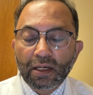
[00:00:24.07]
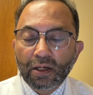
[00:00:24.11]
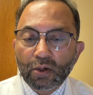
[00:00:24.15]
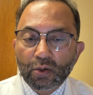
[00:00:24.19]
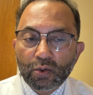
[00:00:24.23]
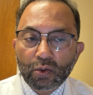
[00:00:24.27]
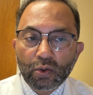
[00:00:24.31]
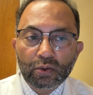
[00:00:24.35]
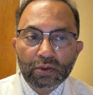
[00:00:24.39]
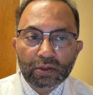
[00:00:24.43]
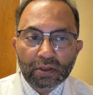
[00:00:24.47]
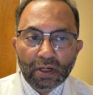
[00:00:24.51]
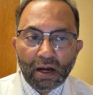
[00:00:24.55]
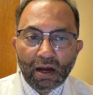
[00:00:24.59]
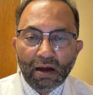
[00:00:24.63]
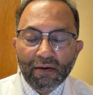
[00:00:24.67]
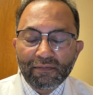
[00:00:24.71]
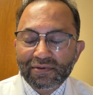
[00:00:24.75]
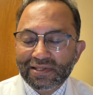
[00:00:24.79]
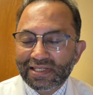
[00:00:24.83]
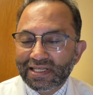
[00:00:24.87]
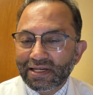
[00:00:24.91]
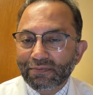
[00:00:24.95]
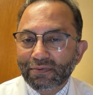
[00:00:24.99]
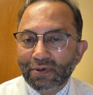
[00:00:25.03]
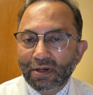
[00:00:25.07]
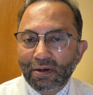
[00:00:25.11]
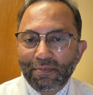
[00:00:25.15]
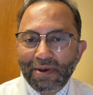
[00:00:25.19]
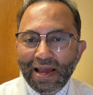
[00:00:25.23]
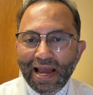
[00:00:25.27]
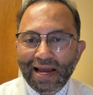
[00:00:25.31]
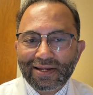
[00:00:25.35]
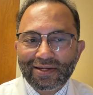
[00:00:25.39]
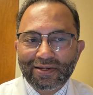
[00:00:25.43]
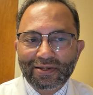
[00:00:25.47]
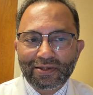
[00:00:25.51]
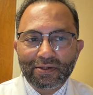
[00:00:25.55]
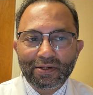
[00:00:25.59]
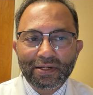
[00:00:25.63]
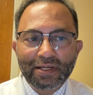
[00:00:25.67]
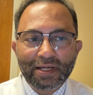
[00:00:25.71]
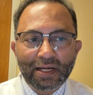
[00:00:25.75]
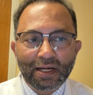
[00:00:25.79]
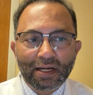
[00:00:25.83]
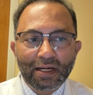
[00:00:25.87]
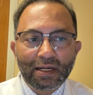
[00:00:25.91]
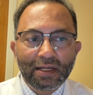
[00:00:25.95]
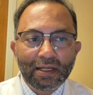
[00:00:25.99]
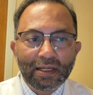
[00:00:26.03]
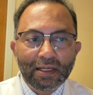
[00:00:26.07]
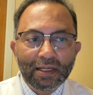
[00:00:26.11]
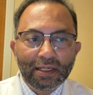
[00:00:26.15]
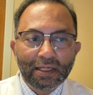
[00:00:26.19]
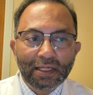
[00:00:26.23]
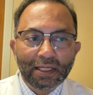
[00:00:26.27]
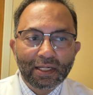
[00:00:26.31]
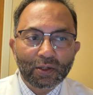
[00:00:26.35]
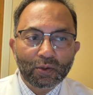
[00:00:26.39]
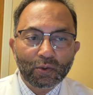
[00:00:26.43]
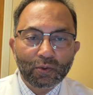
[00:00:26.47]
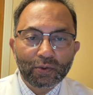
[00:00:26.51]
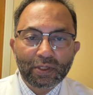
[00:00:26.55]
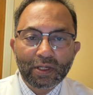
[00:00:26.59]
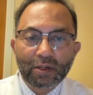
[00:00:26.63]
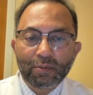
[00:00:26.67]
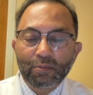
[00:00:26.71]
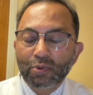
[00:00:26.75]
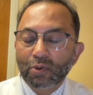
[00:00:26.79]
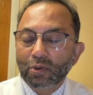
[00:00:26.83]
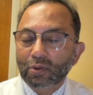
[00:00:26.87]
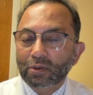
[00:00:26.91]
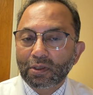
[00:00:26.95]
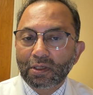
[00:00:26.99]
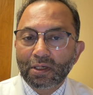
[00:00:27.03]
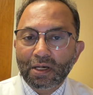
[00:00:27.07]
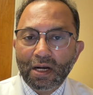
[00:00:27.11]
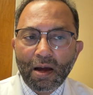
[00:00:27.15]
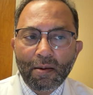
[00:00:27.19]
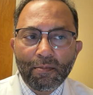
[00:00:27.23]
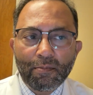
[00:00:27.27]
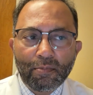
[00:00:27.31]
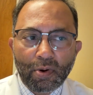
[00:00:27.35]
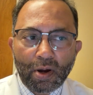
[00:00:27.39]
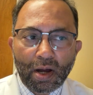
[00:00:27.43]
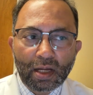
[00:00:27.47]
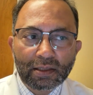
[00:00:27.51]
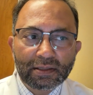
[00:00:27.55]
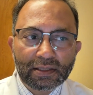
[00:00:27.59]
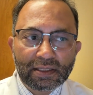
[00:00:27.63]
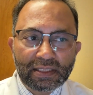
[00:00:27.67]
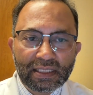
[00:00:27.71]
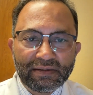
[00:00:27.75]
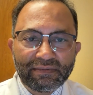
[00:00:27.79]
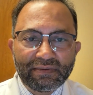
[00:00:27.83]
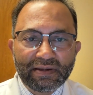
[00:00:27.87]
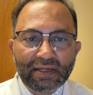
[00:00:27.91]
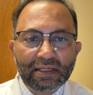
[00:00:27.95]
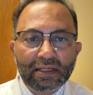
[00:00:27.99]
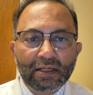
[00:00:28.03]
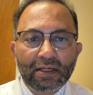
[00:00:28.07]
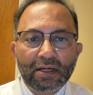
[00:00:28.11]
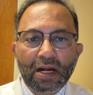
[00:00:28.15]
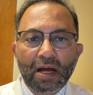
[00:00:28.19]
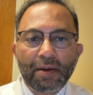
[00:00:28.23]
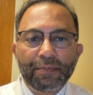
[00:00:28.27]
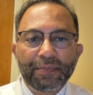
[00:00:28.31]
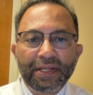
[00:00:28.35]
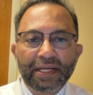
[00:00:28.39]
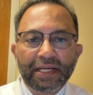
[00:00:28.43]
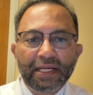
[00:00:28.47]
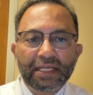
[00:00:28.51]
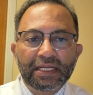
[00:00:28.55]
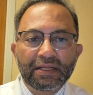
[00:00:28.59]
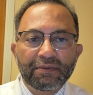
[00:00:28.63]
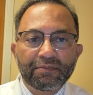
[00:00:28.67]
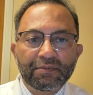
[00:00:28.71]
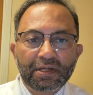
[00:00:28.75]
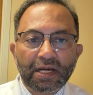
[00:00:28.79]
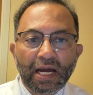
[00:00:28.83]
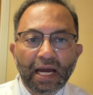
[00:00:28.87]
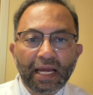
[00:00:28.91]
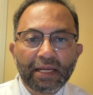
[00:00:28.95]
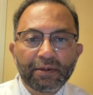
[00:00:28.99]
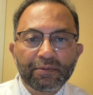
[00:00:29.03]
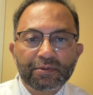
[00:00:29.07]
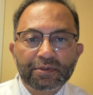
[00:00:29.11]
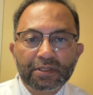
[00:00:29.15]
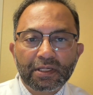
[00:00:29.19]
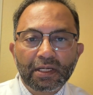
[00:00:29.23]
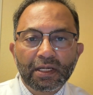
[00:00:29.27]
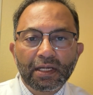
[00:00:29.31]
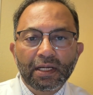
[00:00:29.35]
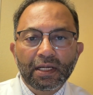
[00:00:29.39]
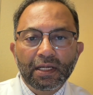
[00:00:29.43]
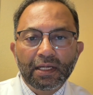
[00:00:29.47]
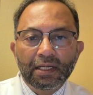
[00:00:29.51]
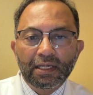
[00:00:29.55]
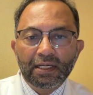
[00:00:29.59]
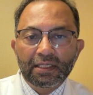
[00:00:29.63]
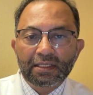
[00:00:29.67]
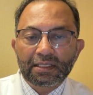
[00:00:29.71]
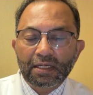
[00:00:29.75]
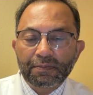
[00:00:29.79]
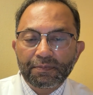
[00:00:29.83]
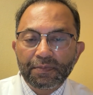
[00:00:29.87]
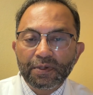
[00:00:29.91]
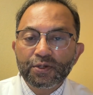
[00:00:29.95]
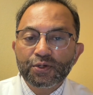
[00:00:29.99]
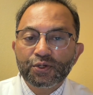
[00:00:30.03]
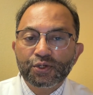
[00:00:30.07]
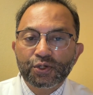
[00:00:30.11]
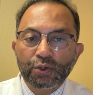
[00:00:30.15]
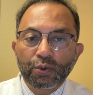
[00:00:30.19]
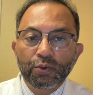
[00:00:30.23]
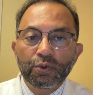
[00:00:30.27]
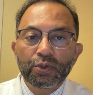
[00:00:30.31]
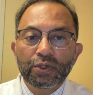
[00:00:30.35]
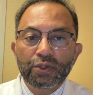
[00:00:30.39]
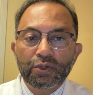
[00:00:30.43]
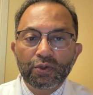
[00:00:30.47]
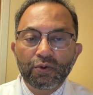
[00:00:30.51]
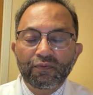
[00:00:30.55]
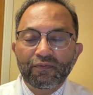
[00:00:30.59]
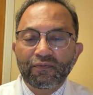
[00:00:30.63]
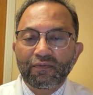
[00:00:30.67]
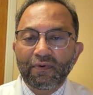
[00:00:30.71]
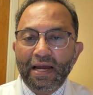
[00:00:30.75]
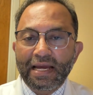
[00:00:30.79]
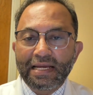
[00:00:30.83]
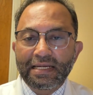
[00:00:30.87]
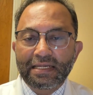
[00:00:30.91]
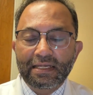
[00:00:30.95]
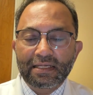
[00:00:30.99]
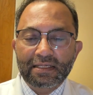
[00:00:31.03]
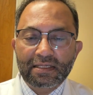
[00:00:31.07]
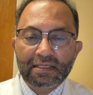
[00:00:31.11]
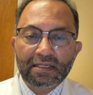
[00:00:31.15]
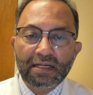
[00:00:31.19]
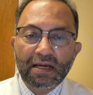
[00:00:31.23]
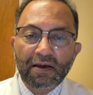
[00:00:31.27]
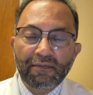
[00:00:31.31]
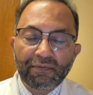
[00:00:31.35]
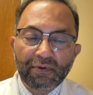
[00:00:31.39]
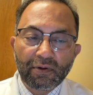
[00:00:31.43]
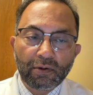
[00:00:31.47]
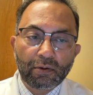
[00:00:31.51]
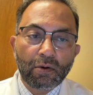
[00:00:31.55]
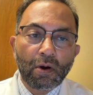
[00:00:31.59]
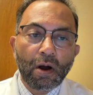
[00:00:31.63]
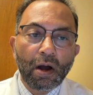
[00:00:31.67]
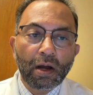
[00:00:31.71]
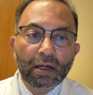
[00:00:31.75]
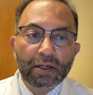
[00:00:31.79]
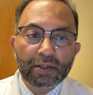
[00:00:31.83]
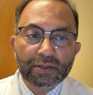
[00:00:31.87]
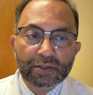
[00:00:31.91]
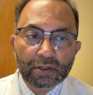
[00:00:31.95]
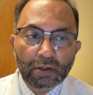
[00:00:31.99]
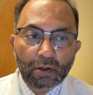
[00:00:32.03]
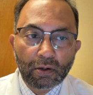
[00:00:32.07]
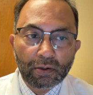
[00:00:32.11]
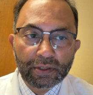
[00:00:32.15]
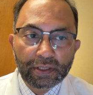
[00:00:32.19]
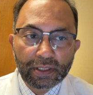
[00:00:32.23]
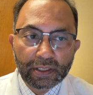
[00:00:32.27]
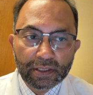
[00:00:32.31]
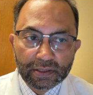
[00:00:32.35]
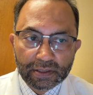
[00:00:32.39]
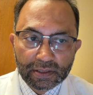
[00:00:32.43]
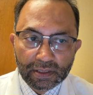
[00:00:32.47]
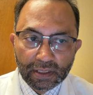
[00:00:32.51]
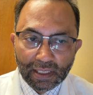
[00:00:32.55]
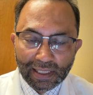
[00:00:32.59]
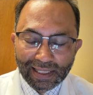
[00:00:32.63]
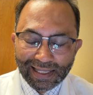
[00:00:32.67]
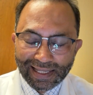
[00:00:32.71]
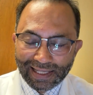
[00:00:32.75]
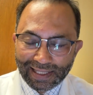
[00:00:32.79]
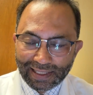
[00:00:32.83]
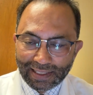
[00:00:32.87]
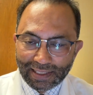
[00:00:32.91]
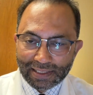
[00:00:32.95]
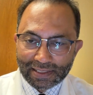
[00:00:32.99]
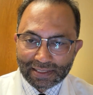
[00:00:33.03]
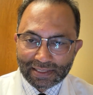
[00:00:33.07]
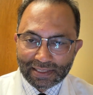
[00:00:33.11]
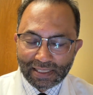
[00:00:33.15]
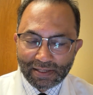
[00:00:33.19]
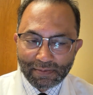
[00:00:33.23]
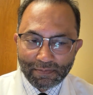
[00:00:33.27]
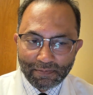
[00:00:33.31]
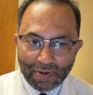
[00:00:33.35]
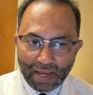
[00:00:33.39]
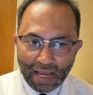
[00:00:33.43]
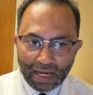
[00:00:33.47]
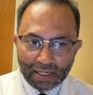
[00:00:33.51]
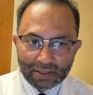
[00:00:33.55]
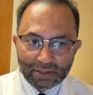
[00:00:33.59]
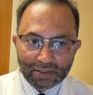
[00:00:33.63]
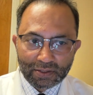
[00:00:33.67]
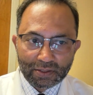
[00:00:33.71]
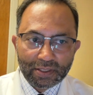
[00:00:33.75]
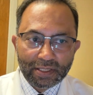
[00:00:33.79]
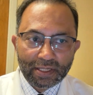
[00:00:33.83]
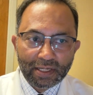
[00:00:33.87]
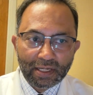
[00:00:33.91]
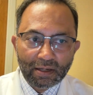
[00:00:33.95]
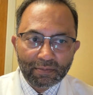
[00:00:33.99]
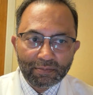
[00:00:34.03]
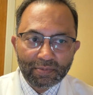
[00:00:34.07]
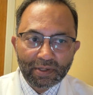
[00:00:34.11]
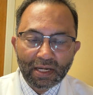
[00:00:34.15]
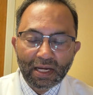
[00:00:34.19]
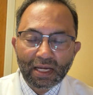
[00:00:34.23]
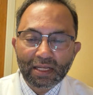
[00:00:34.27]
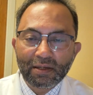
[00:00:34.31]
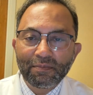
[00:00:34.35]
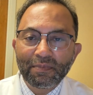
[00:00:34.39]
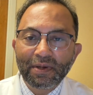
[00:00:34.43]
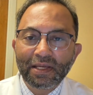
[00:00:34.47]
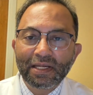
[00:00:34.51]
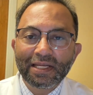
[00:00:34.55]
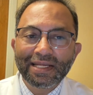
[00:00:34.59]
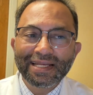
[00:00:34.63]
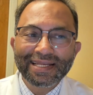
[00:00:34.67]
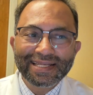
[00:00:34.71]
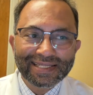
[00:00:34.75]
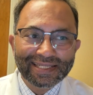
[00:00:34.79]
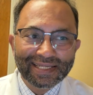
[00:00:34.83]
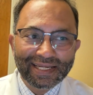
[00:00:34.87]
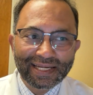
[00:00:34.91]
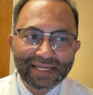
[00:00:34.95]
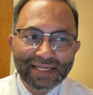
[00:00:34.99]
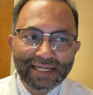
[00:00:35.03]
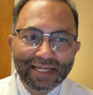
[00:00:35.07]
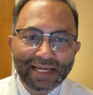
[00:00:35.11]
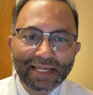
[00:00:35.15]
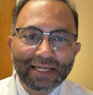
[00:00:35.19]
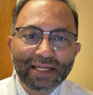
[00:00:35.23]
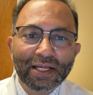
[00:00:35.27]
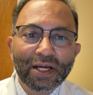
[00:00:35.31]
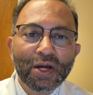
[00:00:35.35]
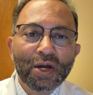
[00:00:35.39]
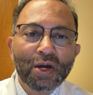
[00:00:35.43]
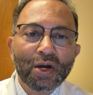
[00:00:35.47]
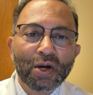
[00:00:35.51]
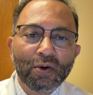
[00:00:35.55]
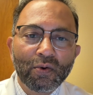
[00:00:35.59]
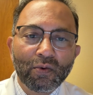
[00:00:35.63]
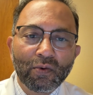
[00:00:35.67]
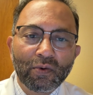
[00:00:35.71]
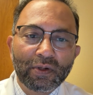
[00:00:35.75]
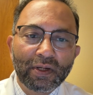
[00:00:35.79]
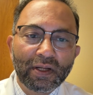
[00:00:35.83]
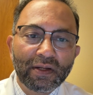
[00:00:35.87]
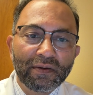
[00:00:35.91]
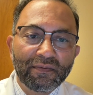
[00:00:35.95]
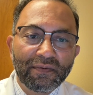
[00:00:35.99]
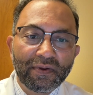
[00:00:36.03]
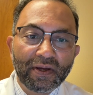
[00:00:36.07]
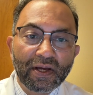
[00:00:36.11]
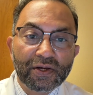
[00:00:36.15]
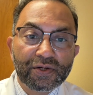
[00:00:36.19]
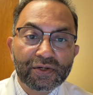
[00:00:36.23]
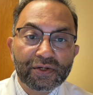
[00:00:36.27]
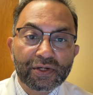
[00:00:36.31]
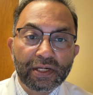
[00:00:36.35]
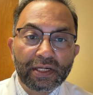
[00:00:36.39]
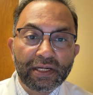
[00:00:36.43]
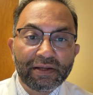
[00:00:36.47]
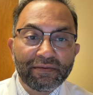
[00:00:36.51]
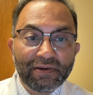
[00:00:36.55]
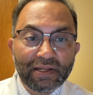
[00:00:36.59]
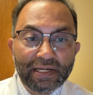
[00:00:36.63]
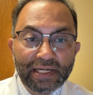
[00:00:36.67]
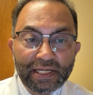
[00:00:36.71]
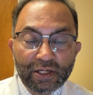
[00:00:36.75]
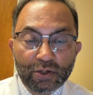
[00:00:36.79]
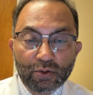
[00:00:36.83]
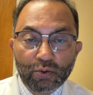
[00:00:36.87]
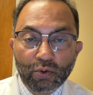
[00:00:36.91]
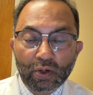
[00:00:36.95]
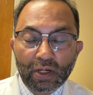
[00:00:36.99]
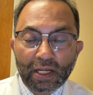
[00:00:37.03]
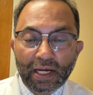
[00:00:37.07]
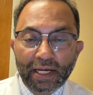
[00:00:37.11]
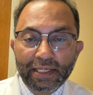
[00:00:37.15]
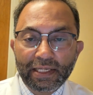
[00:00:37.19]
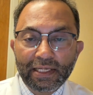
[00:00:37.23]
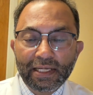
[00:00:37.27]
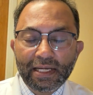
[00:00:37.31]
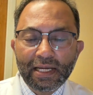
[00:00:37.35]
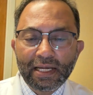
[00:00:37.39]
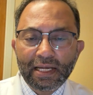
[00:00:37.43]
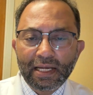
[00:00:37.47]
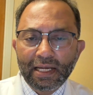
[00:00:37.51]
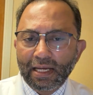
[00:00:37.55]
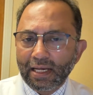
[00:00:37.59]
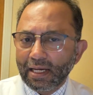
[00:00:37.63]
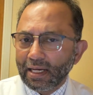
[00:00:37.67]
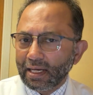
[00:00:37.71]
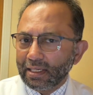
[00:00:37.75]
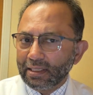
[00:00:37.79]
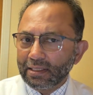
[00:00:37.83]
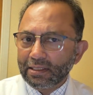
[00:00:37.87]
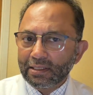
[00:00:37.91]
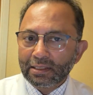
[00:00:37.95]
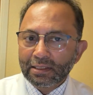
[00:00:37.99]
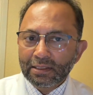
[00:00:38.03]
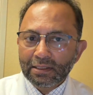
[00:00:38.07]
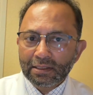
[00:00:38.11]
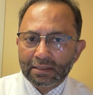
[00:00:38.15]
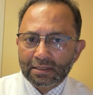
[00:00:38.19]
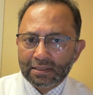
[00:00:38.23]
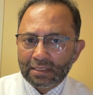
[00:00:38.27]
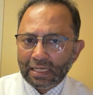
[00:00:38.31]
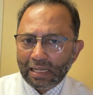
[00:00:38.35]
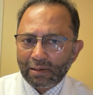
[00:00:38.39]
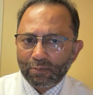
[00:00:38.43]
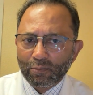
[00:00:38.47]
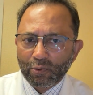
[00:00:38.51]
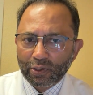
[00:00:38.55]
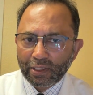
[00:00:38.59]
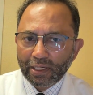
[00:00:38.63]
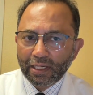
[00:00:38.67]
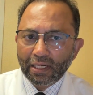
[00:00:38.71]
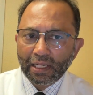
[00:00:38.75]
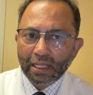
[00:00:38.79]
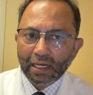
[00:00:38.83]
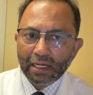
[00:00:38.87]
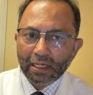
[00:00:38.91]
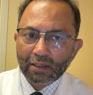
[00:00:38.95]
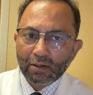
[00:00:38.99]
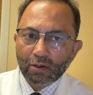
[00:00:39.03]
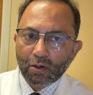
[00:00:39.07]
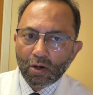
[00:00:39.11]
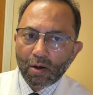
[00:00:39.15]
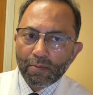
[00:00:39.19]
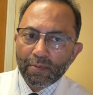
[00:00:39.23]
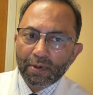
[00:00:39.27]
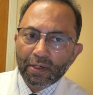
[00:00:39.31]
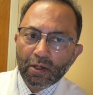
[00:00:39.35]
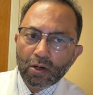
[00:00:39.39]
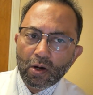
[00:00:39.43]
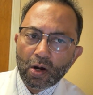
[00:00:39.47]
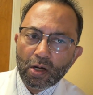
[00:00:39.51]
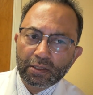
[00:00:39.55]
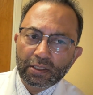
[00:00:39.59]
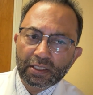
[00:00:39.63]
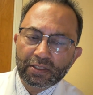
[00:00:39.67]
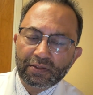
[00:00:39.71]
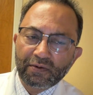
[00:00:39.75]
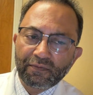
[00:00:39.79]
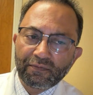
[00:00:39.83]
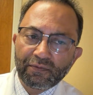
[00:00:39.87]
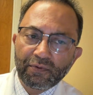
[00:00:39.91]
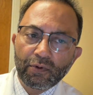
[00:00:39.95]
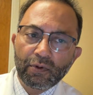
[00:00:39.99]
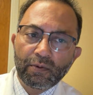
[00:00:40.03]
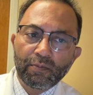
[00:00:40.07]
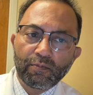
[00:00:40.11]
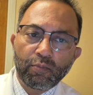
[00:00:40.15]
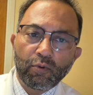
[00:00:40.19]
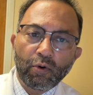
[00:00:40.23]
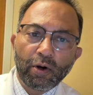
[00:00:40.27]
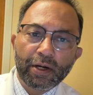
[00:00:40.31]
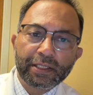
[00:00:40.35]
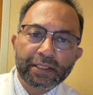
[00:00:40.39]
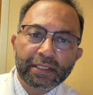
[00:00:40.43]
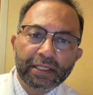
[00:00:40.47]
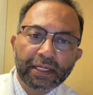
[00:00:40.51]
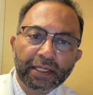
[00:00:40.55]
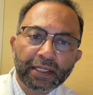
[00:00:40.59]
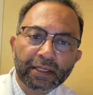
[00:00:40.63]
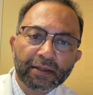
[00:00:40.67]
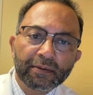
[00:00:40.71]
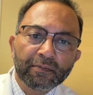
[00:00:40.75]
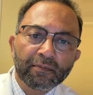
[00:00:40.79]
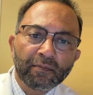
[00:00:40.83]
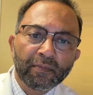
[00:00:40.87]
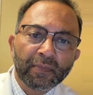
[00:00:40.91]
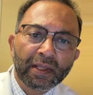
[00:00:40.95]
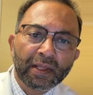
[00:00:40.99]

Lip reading: growth of several bacteria, including both gram-positive and gram-negative types. It has been shown to fight Staphylococcus aureus, the same bacteria behind many skin and wound infections, even E. coli and Salmonella, common causes of food poisoning.